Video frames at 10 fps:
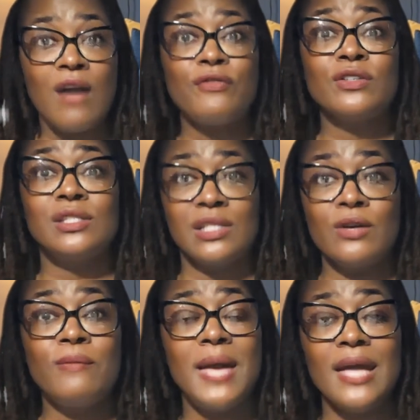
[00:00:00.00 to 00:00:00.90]
offer
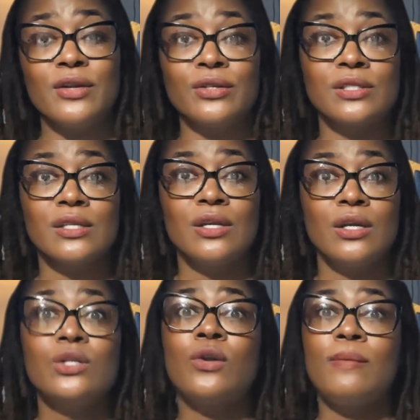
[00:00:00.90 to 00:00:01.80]
still matters.
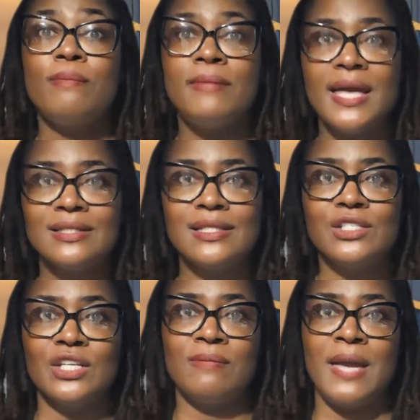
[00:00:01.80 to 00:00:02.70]
Your
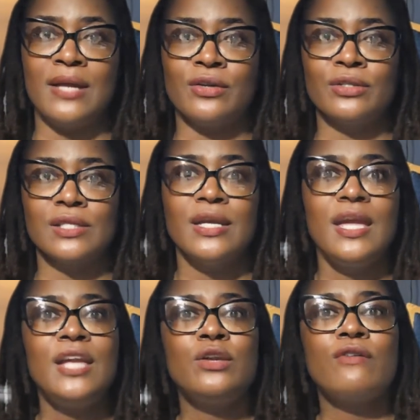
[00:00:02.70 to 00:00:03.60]
messaging matters,
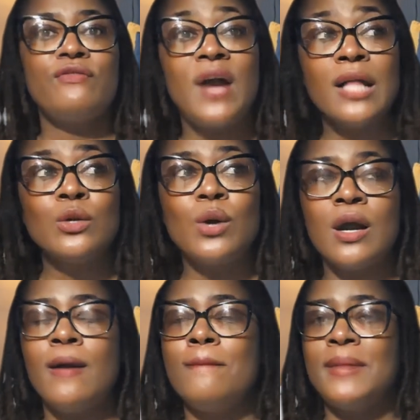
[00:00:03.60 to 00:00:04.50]
and your
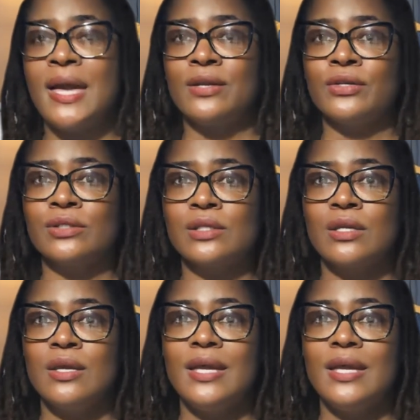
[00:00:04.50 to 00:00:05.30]
follow-up matters.